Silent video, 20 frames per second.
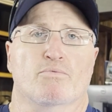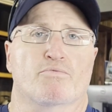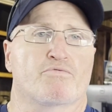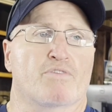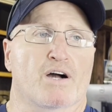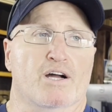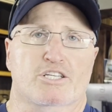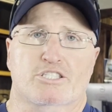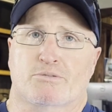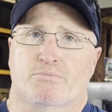
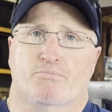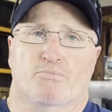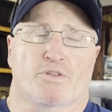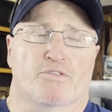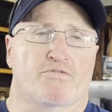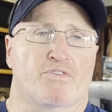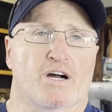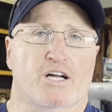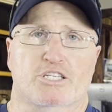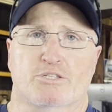With
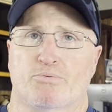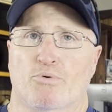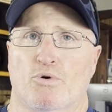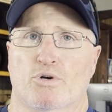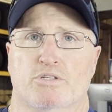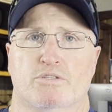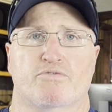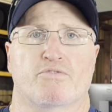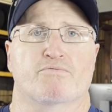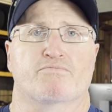Fox
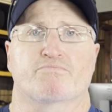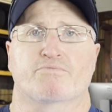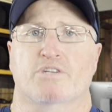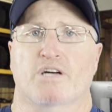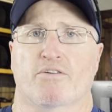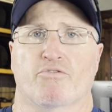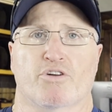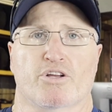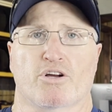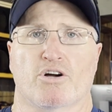Sports
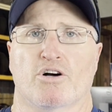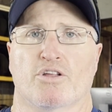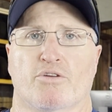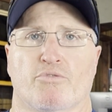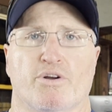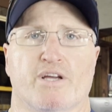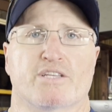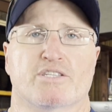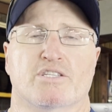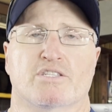covering all the
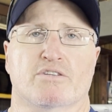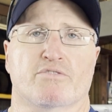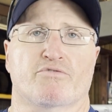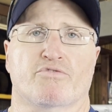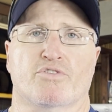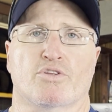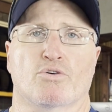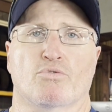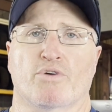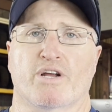races and
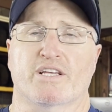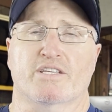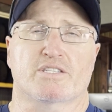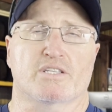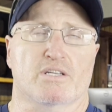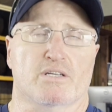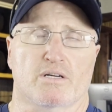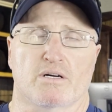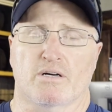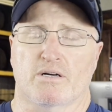Flow
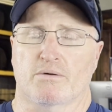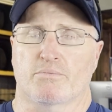Racing,